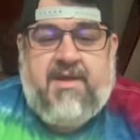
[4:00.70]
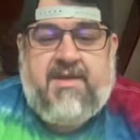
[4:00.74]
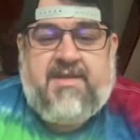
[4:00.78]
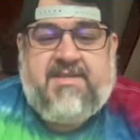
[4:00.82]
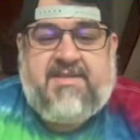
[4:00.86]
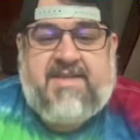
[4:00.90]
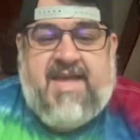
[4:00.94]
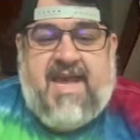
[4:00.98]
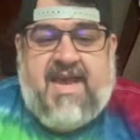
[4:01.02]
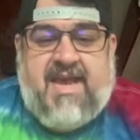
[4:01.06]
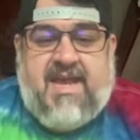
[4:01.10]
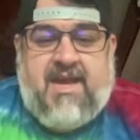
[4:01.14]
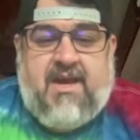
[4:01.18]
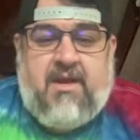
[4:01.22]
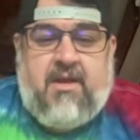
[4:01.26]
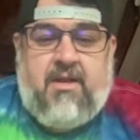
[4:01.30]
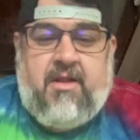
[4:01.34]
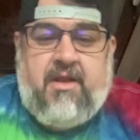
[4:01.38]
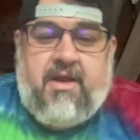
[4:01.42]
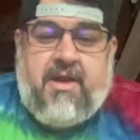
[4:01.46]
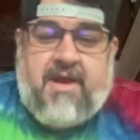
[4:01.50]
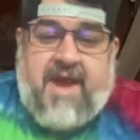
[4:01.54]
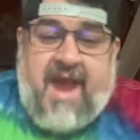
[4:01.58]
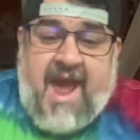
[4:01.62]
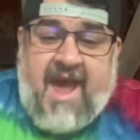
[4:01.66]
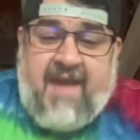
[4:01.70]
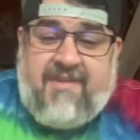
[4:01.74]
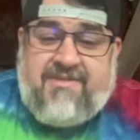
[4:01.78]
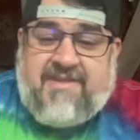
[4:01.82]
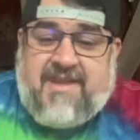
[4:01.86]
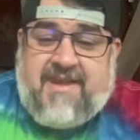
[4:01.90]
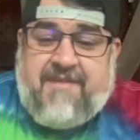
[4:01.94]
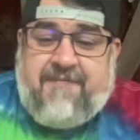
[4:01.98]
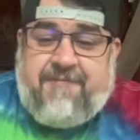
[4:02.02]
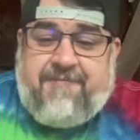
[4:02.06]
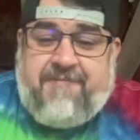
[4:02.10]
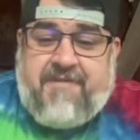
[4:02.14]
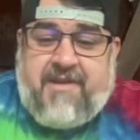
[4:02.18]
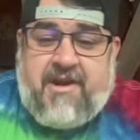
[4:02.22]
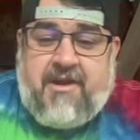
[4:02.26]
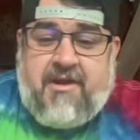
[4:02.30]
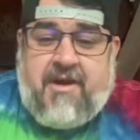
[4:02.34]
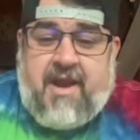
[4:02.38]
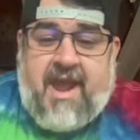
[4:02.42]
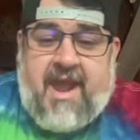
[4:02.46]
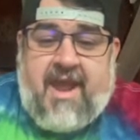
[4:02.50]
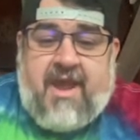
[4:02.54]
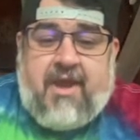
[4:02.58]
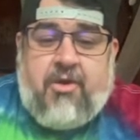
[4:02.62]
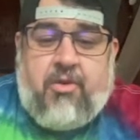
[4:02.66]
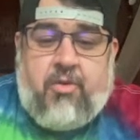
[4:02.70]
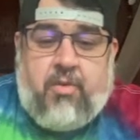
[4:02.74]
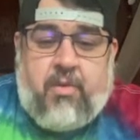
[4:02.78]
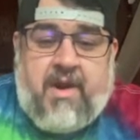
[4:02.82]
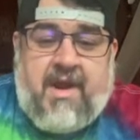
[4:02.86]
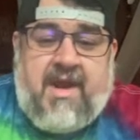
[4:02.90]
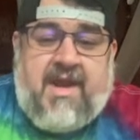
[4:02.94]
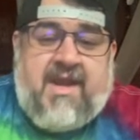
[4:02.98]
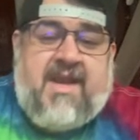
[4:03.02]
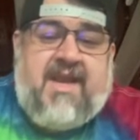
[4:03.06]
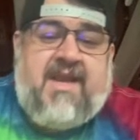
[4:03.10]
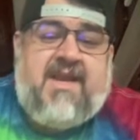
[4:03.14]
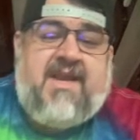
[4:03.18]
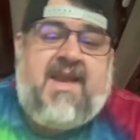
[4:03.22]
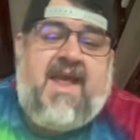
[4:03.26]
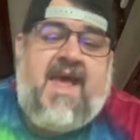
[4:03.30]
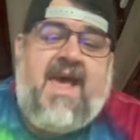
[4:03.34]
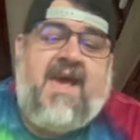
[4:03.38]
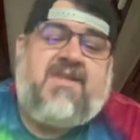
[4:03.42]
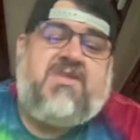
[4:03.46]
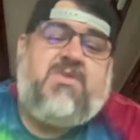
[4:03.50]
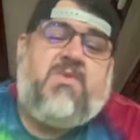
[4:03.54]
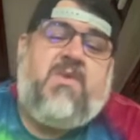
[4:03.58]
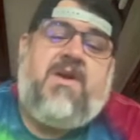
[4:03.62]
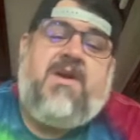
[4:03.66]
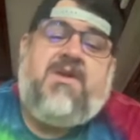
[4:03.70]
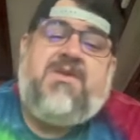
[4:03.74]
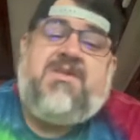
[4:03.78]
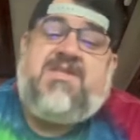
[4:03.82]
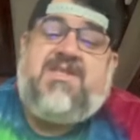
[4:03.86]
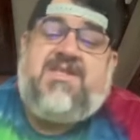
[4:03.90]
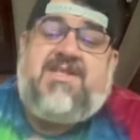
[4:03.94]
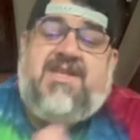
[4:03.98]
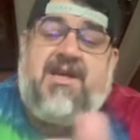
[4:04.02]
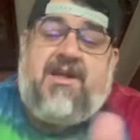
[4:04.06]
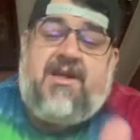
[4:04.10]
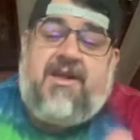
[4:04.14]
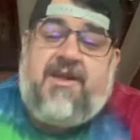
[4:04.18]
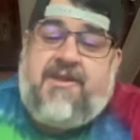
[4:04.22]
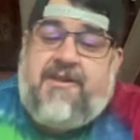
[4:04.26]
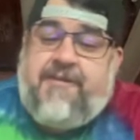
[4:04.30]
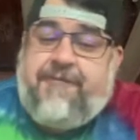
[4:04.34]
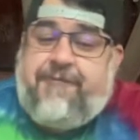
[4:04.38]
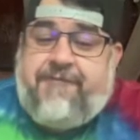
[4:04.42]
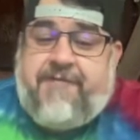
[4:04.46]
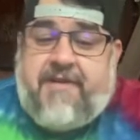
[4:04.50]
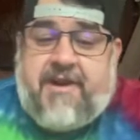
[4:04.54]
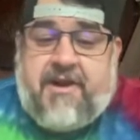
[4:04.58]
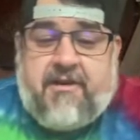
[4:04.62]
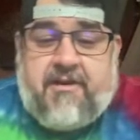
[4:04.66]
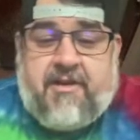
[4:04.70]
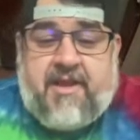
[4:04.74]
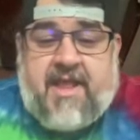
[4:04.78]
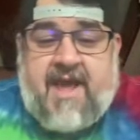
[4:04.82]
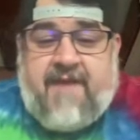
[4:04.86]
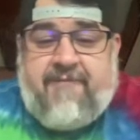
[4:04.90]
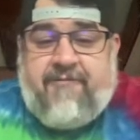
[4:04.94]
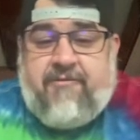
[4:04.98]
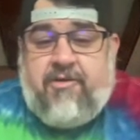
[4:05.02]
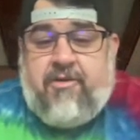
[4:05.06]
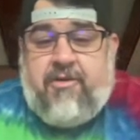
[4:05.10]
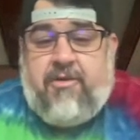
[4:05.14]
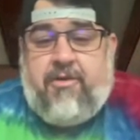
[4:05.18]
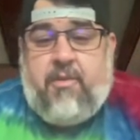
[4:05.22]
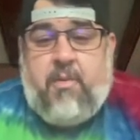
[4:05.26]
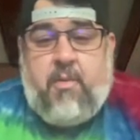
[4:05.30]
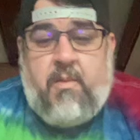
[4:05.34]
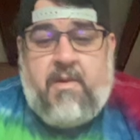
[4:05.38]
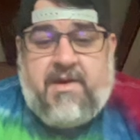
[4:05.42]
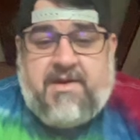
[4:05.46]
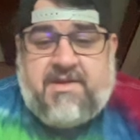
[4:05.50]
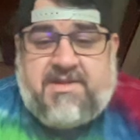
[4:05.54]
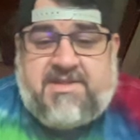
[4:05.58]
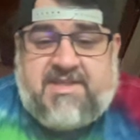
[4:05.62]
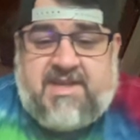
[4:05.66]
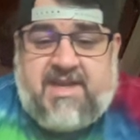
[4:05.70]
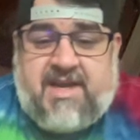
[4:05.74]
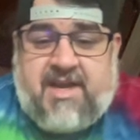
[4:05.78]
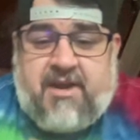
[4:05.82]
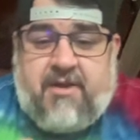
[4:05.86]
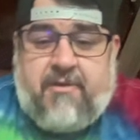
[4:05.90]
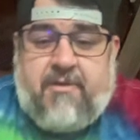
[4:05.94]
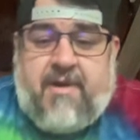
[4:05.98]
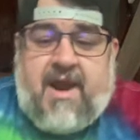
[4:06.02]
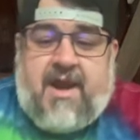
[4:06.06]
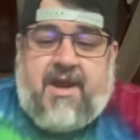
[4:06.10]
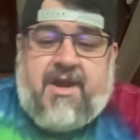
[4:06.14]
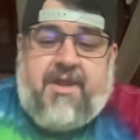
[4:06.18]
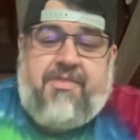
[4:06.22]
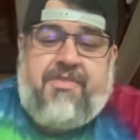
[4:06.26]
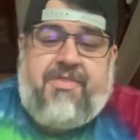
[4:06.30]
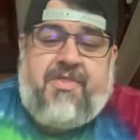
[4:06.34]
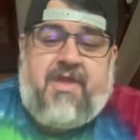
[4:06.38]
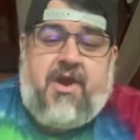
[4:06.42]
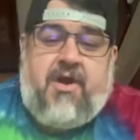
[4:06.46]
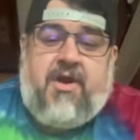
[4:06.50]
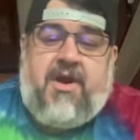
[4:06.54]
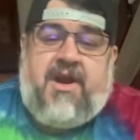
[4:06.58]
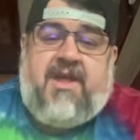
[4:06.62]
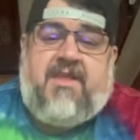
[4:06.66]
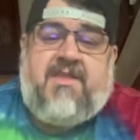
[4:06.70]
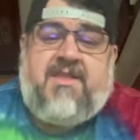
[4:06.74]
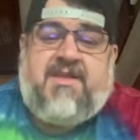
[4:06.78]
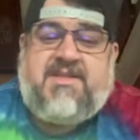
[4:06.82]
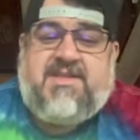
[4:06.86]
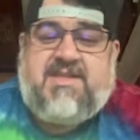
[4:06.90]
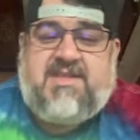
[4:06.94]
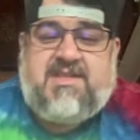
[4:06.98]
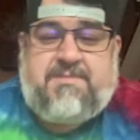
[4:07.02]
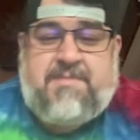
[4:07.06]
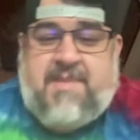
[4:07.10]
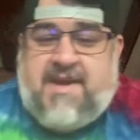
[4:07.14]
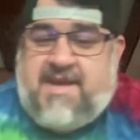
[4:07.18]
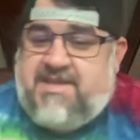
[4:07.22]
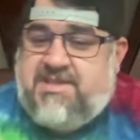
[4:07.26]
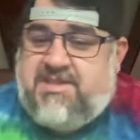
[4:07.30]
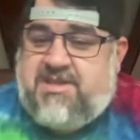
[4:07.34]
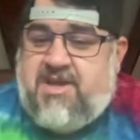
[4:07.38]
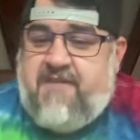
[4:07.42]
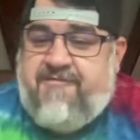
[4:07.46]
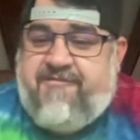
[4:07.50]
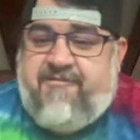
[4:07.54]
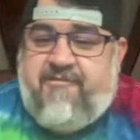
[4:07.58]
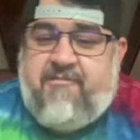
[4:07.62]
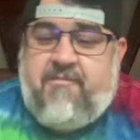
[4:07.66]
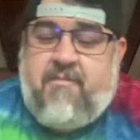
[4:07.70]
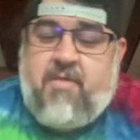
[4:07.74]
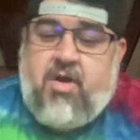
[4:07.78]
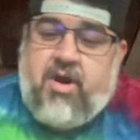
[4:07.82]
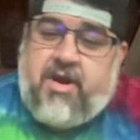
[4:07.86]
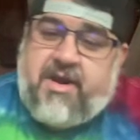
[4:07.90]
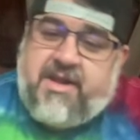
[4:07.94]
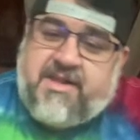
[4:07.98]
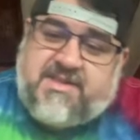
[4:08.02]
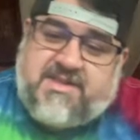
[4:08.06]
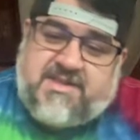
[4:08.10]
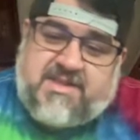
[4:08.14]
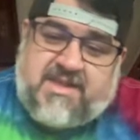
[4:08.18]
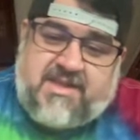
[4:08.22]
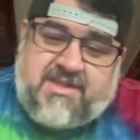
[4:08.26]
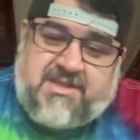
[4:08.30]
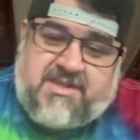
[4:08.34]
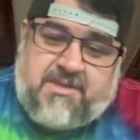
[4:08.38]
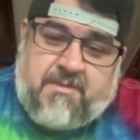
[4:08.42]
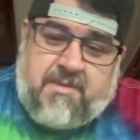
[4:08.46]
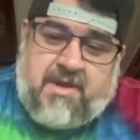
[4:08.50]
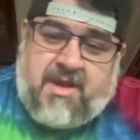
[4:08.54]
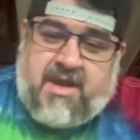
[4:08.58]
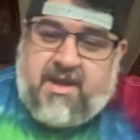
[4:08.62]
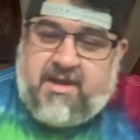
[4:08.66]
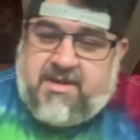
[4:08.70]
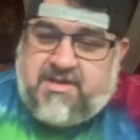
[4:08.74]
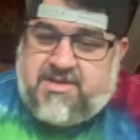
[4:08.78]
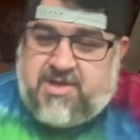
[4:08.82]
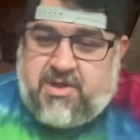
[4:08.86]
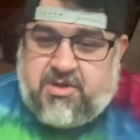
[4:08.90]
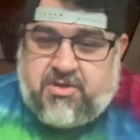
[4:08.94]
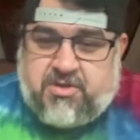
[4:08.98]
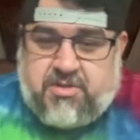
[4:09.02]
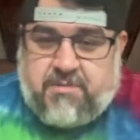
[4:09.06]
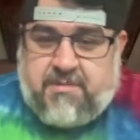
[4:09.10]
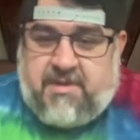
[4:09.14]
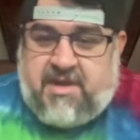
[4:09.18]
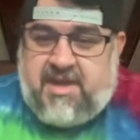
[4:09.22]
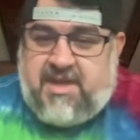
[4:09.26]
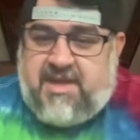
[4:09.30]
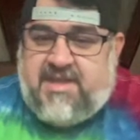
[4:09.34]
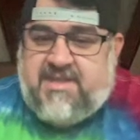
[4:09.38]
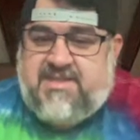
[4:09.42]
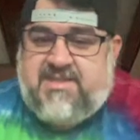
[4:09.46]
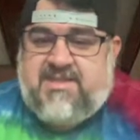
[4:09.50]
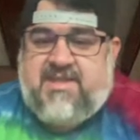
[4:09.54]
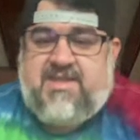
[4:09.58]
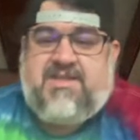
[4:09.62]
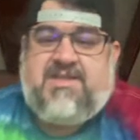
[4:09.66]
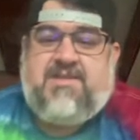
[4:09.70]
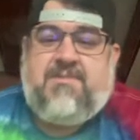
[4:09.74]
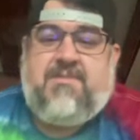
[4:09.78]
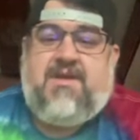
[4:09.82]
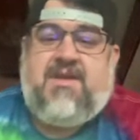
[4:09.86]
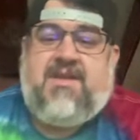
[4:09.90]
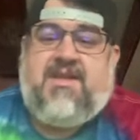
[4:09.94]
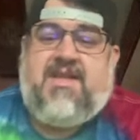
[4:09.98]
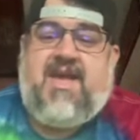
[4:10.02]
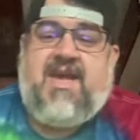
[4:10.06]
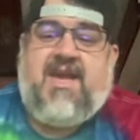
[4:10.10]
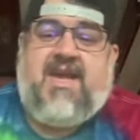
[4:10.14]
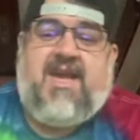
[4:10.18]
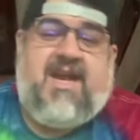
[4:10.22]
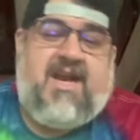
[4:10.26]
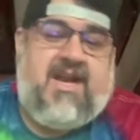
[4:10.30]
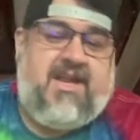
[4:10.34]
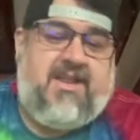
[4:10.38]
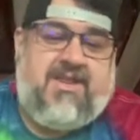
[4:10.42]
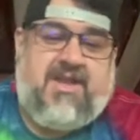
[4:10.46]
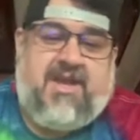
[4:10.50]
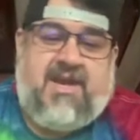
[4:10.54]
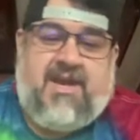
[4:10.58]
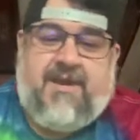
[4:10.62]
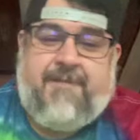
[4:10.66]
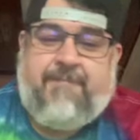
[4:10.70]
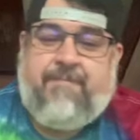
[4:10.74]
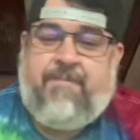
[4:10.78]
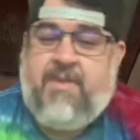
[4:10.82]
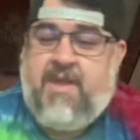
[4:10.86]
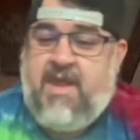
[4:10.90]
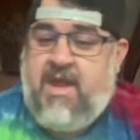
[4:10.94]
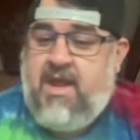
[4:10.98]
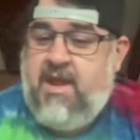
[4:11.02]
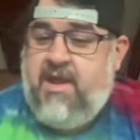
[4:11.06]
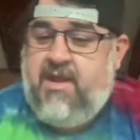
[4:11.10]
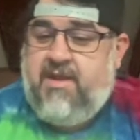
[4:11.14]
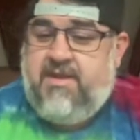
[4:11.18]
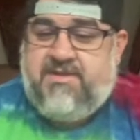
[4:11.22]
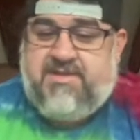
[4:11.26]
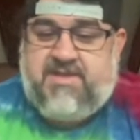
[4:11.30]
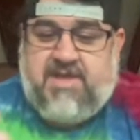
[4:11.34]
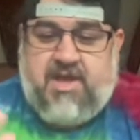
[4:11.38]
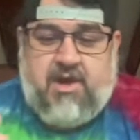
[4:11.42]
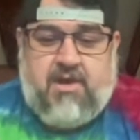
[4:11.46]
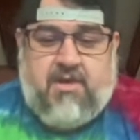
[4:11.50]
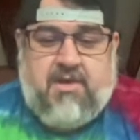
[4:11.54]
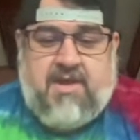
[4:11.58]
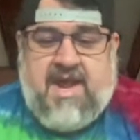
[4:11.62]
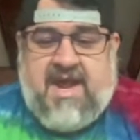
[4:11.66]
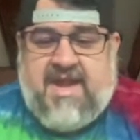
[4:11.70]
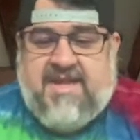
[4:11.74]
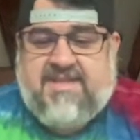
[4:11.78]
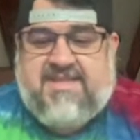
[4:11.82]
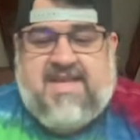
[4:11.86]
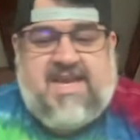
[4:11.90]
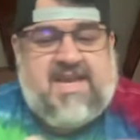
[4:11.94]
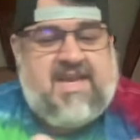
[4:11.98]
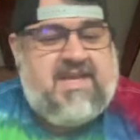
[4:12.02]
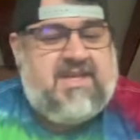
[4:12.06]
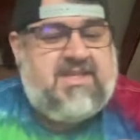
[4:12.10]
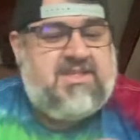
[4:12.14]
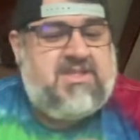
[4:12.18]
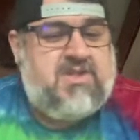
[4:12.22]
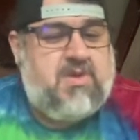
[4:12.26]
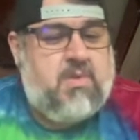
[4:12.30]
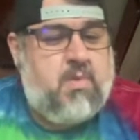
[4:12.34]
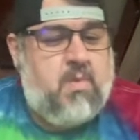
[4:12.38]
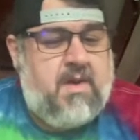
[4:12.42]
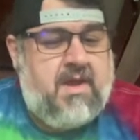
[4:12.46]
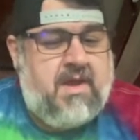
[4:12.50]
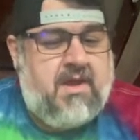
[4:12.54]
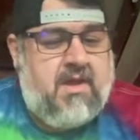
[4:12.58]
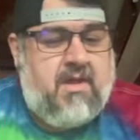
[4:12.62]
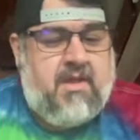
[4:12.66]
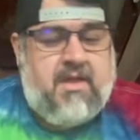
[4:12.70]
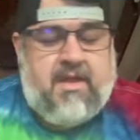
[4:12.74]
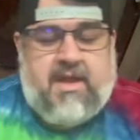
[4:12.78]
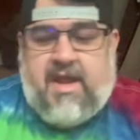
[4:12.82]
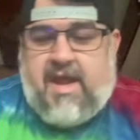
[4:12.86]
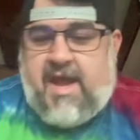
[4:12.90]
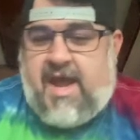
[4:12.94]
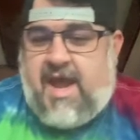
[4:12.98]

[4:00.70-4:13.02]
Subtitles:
Taking a look at the fear and greed index, we are still in the fear level. We are sitting around a 30. This is based off of market sentiment, social media sentiment, that kind of thing. So kind of taking it as a will.